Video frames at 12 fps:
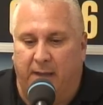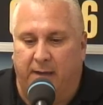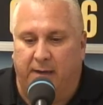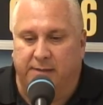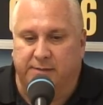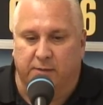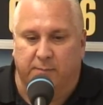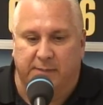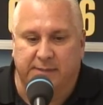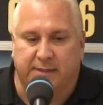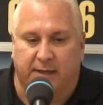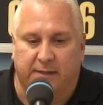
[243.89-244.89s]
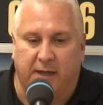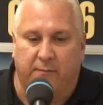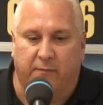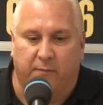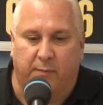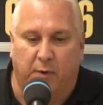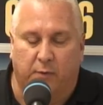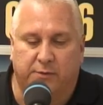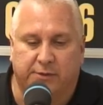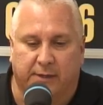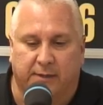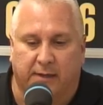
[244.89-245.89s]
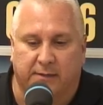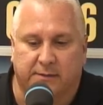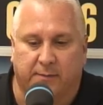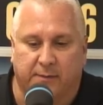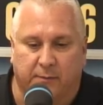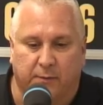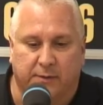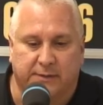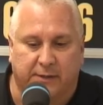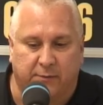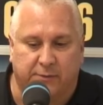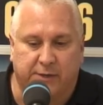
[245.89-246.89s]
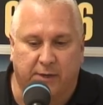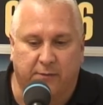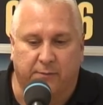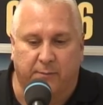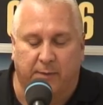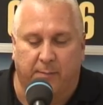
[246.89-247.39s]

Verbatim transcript: and I still miss that type of approach and, and some of the words that he would share with me.